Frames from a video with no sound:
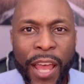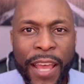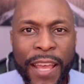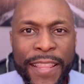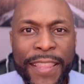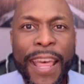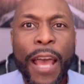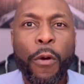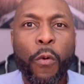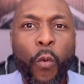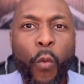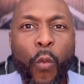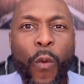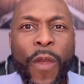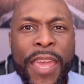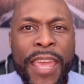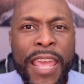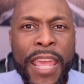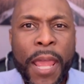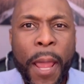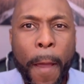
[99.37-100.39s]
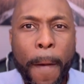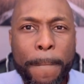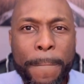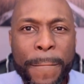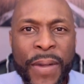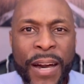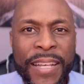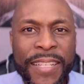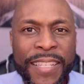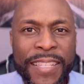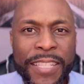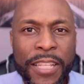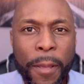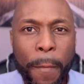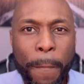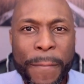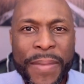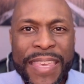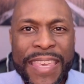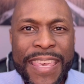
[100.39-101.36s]
that we must
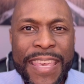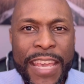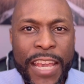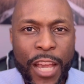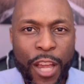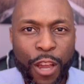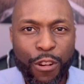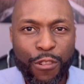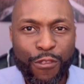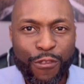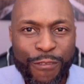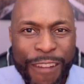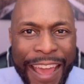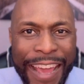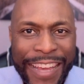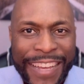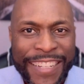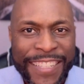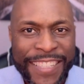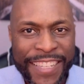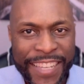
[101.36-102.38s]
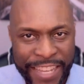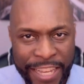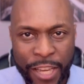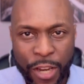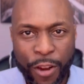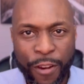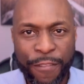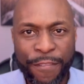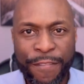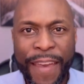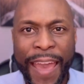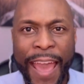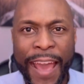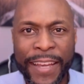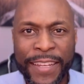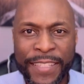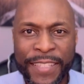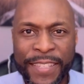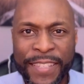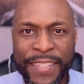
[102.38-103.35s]
be correct in our
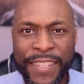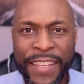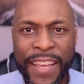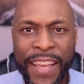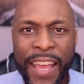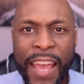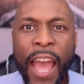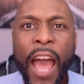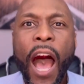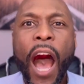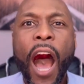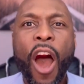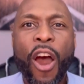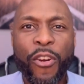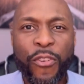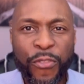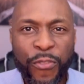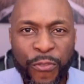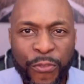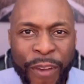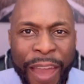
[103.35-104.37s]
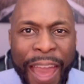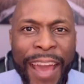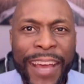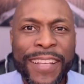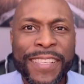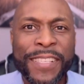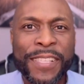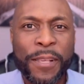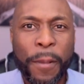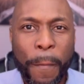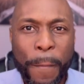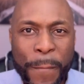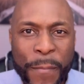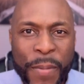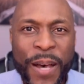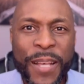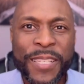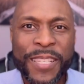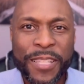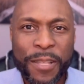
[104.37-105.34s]
facts. Our facts
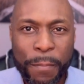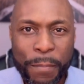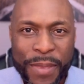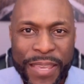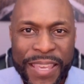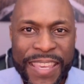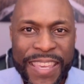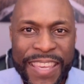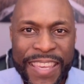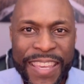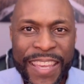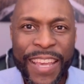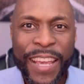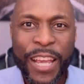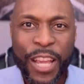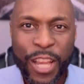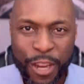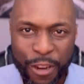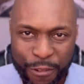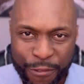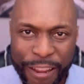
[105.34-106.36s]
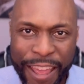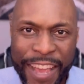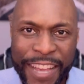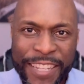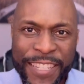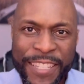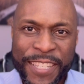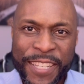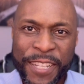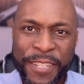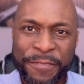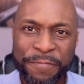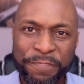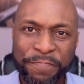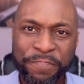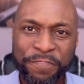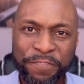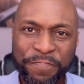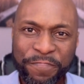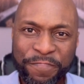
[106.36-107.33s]
must be correct.
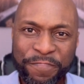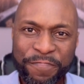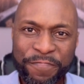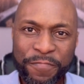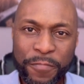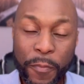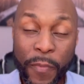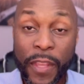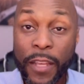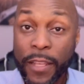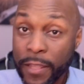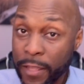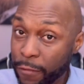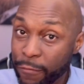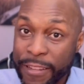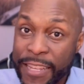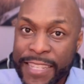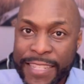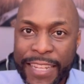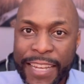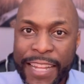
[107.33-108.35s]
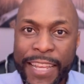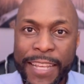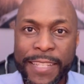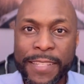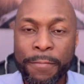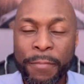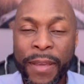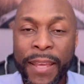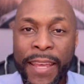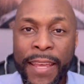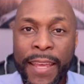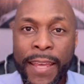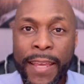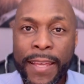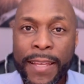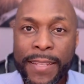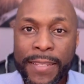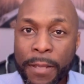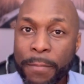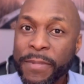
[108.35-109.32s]
The reason is,
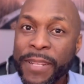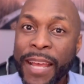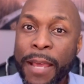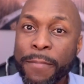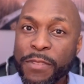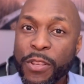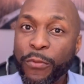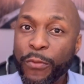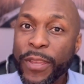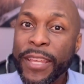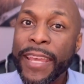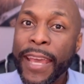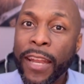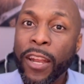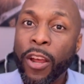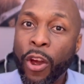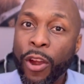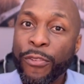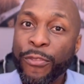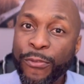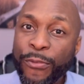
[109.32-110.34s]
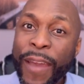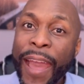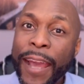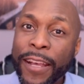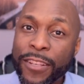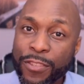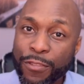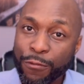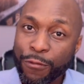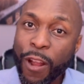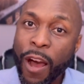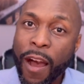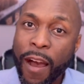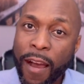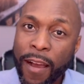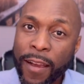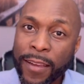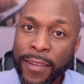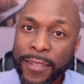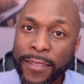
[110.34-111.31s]
sometimes if we get our facts
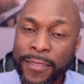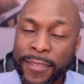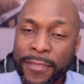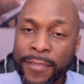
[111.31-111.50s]
wrong,